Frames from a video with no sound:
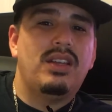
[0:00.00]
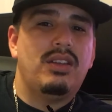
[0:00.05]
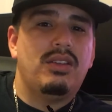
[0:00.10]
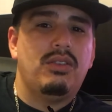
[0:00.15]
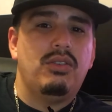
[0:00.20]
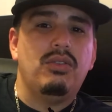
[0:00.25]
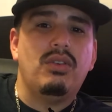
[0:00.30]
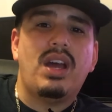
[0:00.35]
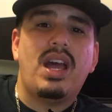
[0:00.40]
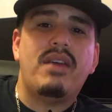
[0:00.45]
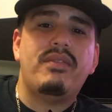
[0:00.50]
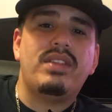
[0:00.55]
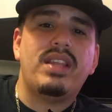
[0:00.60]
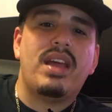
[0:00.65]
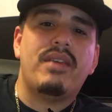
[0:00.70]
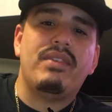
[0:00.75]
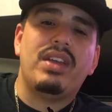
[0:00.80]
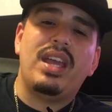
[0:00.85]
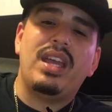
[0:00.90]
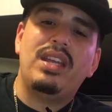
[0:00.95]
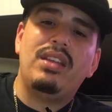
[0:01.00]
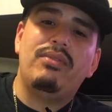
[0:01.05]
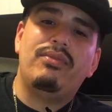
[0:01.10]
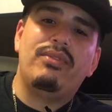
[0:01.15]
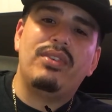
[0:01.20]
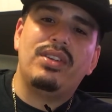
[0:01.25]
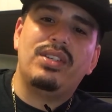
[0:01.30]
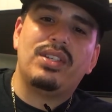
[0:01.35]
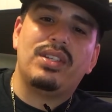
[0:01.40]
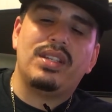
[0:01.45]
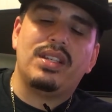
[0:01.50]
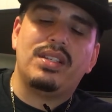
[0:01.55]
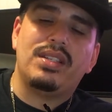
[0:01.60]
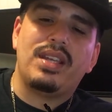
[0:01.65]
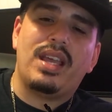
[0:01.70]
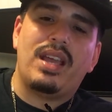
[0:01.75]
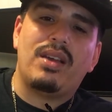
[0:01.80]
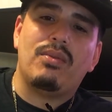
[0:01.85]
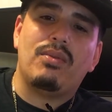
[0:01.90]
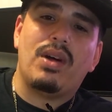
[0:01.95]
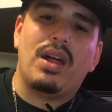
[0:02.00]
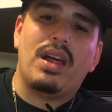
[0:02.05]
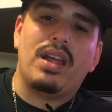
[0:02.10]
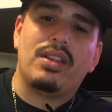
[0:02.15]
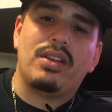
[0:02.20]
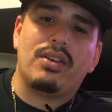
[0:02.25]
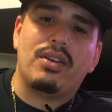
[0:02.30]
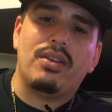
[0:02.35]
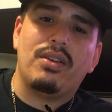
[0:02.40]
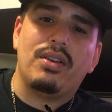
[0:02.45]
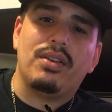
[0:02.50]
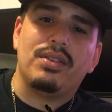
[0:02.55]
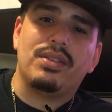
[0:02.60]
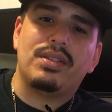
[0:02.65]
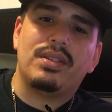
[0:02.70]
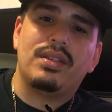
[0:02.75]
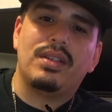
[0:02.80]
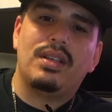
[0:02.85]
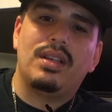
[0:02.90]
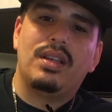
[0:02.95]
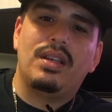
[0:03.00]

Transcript: you don't have to have any fish in the tank while it occurs.